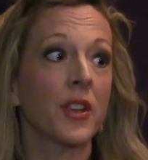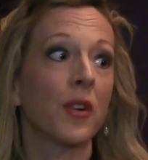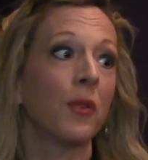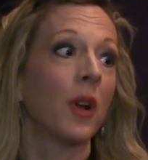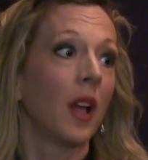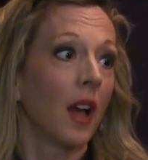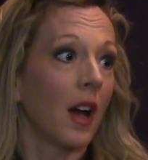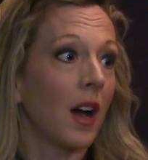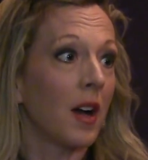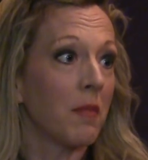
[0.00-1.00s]
So
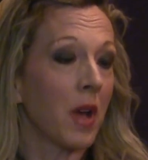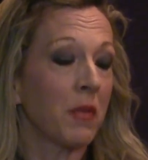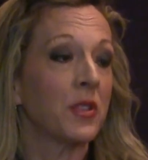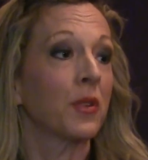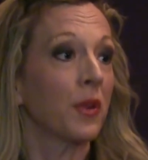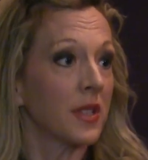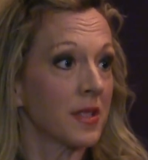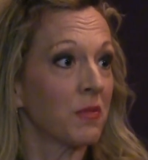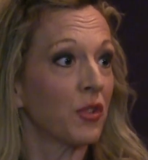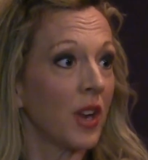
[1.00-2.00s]
I went to go get
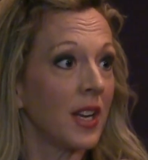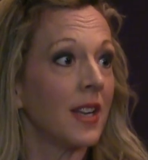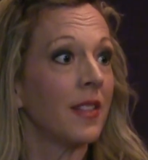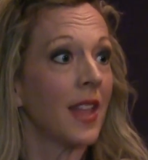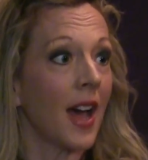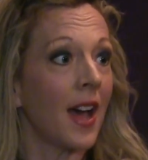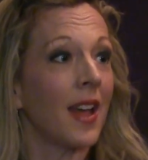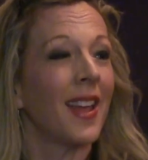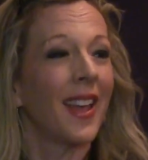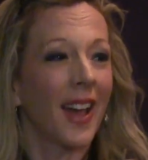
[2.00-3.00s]
some training in
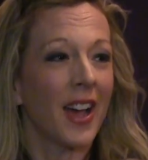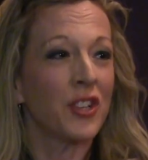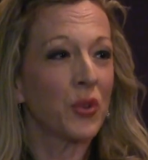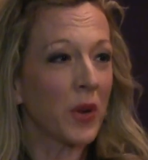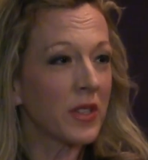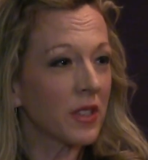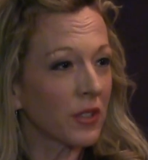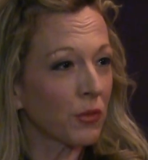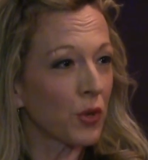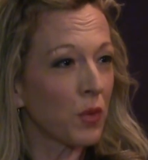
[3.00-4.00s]
that. I joined a
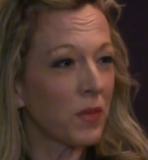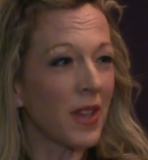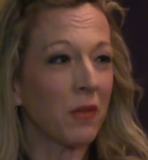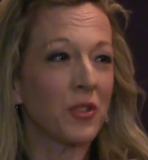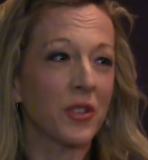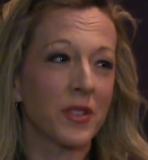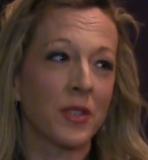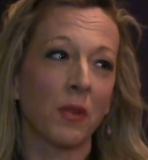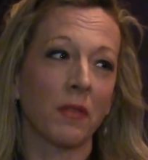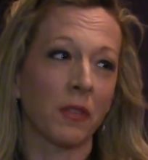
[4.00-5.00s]
group that would
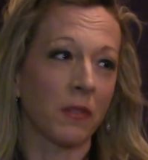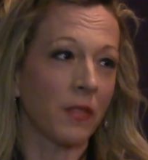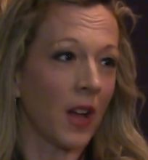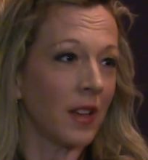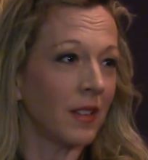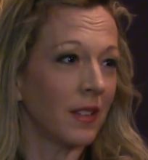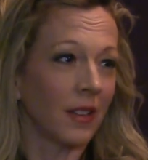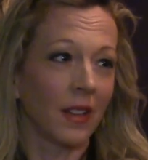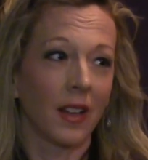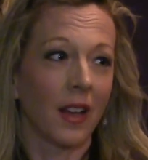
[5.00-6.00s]
just do it for fun.
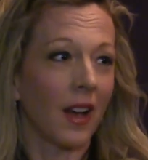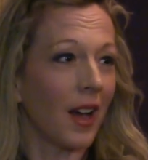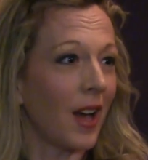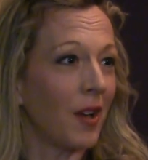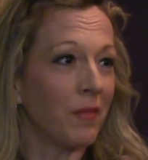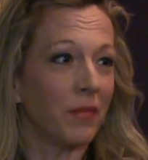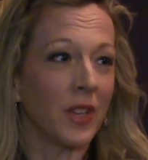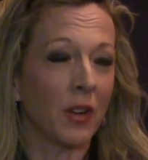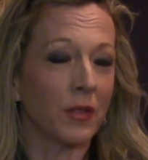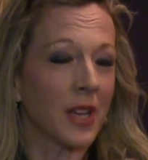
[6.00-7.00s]

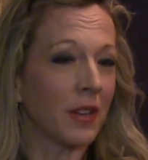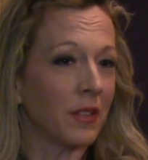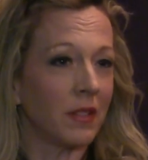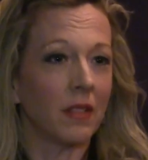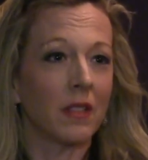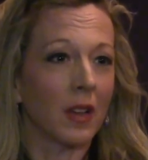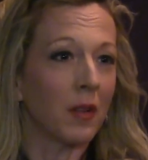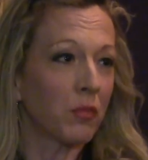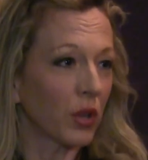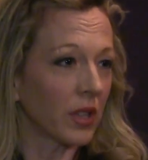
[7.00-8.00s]
You know, down in
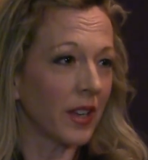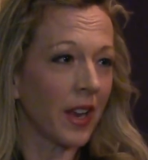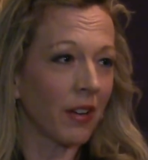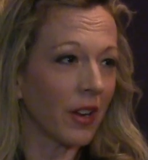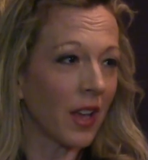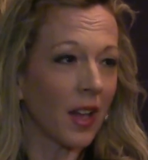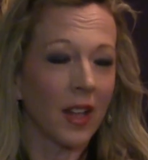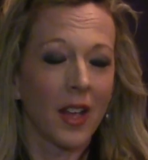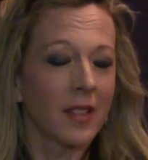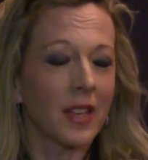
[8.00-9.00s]
the Brooklyn
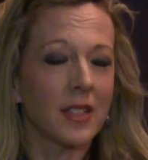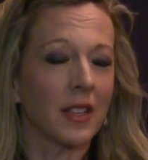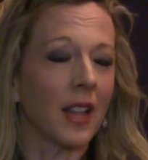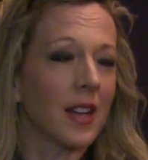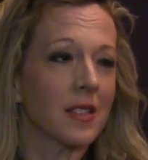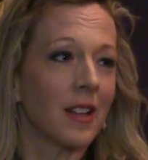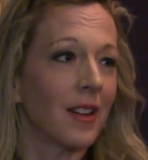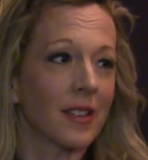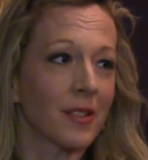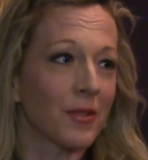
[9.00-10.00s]
area. That didn't last
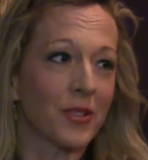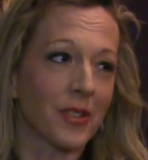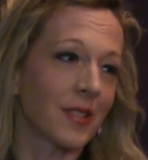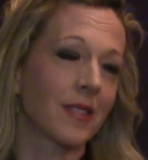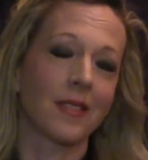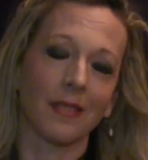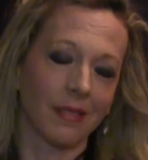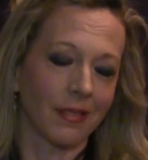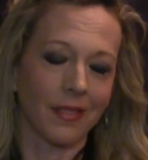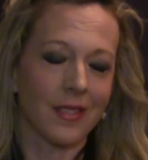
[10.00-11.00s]
long because it was just
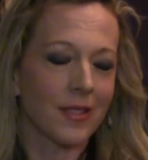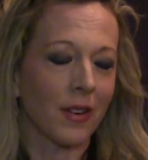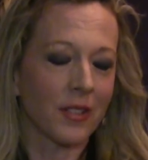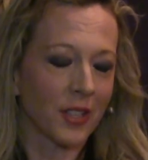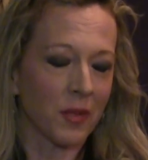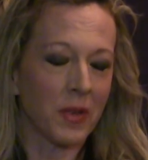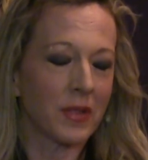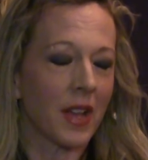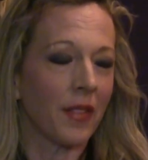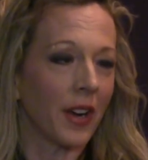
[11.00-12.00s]
so hard to
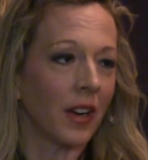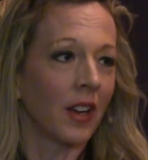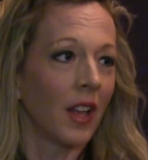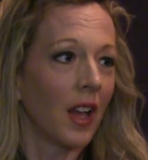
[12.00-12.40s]
commute down there.